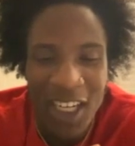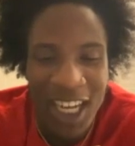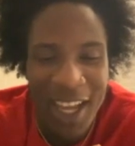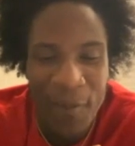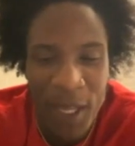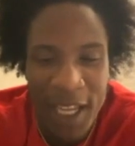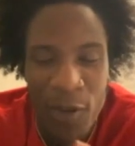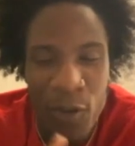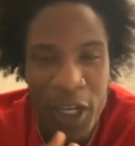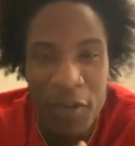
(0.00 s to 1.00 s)
like, man,
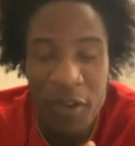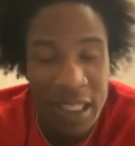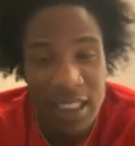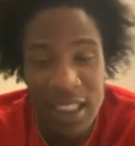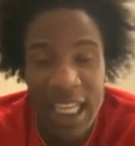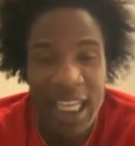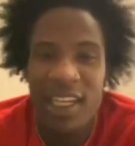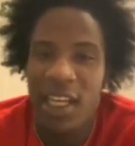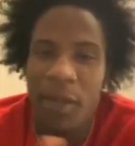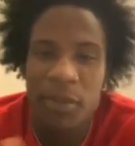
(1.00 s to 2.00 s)
I'm ready for anything,
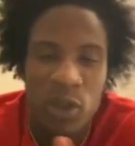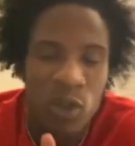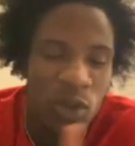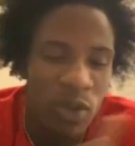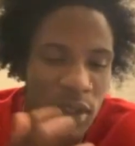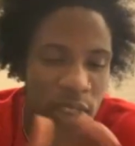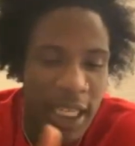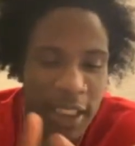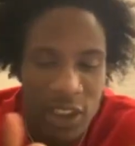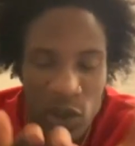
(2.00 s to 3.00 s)
any obstacle
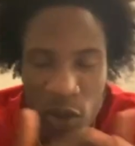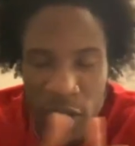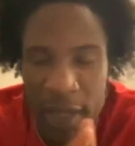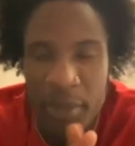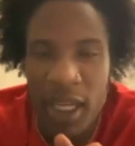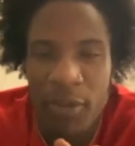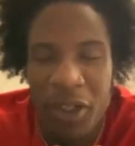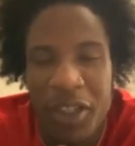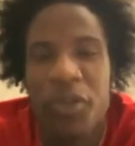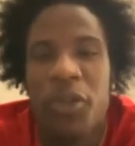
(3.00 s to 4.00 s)
that's thrown at me, I'm
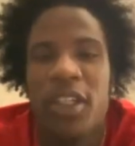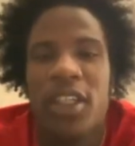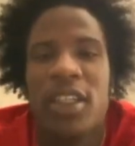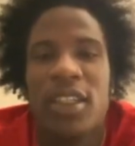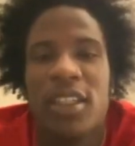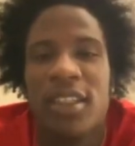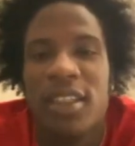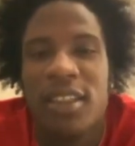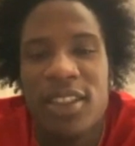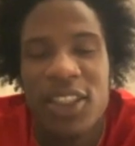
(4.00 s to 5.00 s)
ready for it.
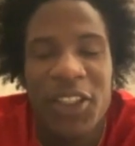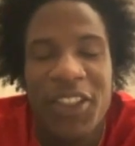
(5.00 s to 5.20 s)
So